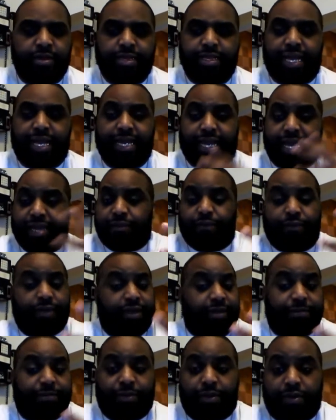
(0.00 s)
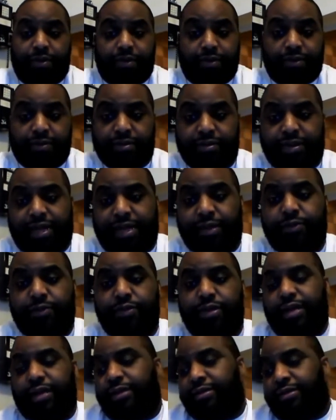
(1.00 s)
I like Rand Paul.
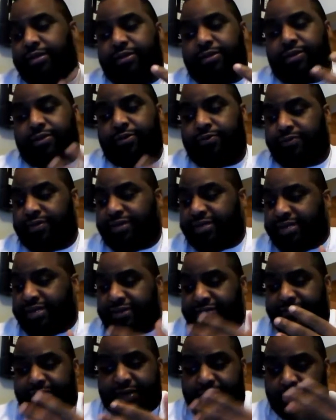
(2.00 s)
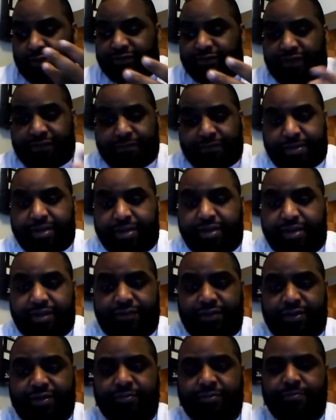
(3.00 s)
Just these videos I've been
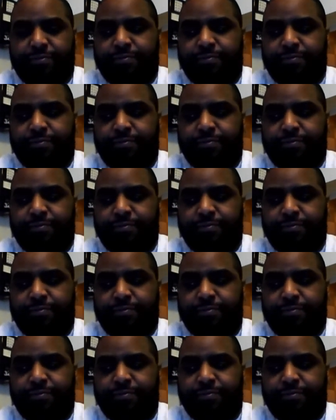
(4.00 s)
covering,